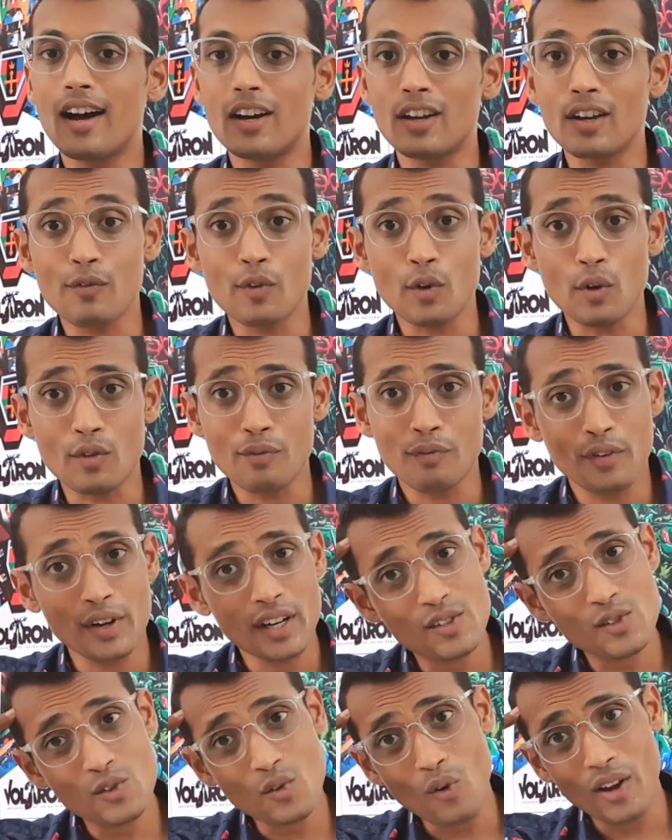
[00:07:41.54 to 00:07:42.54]
If you're a
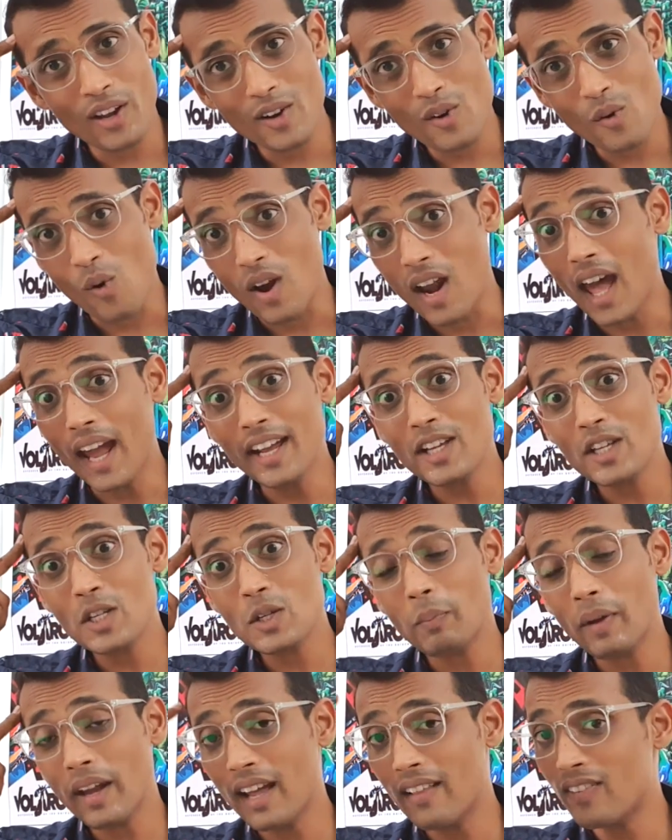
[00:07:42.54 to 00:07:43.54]
freakazoid who likes
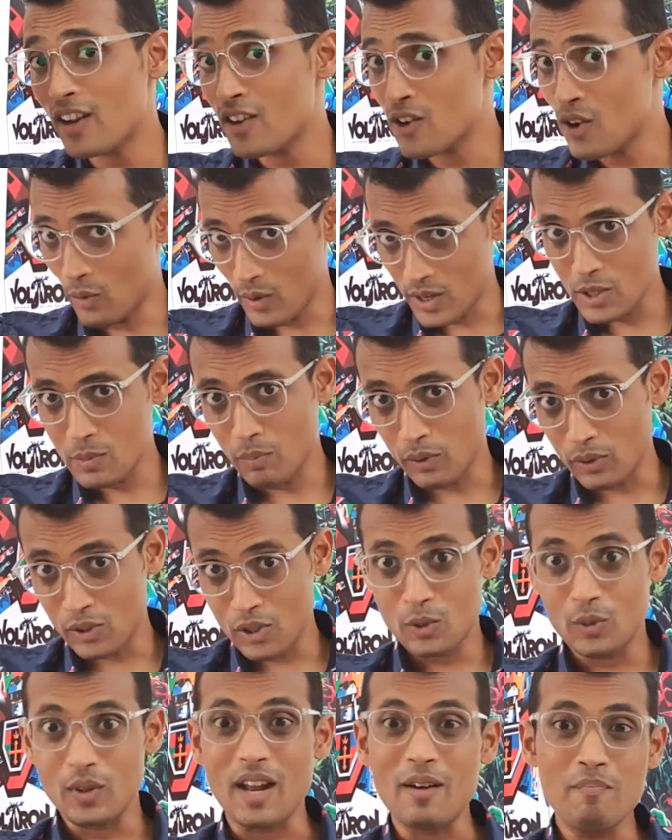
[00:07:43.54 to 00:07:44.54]
pain, then your
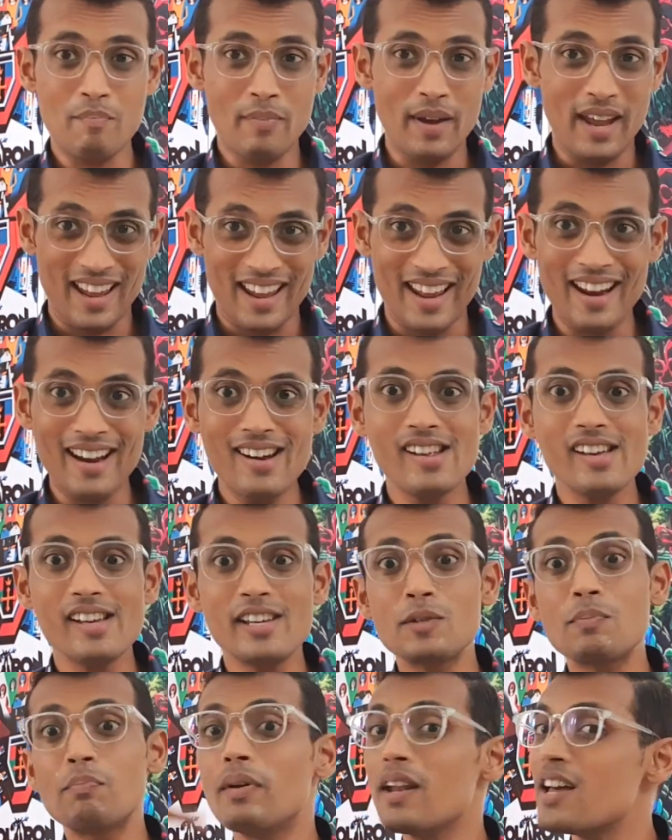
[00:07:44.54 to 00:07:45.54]
response to that pain
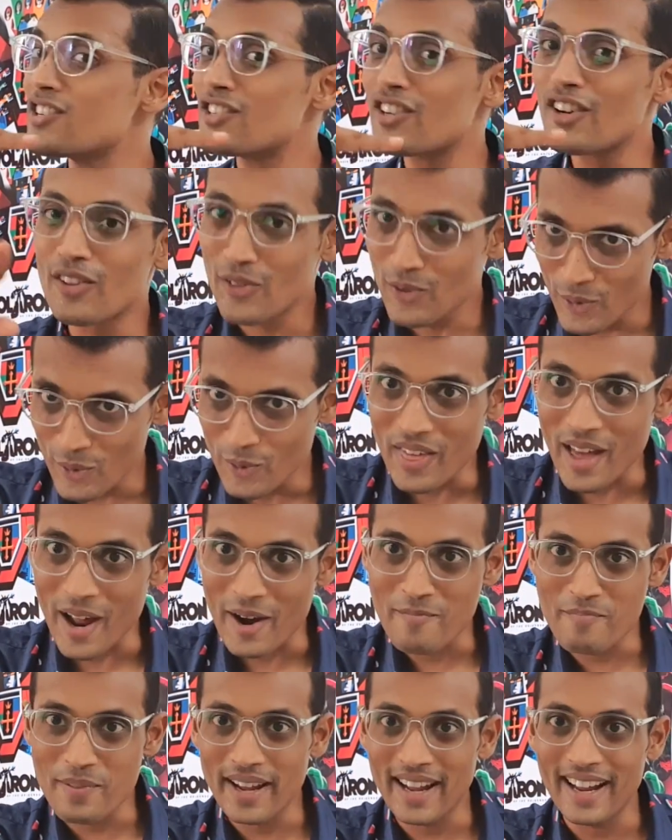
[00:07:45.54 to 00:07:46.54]
is pleasure through
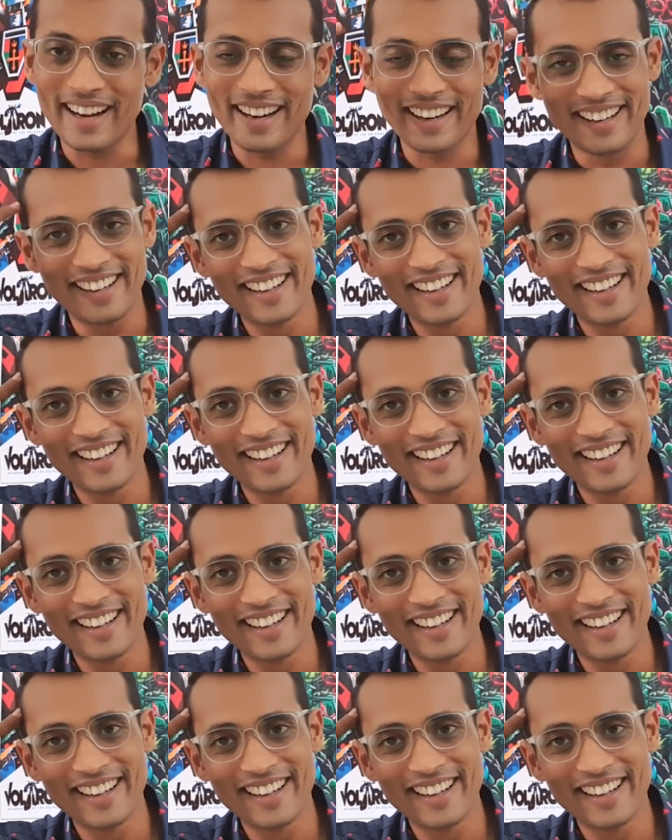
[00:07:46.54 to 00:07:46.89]
that pain.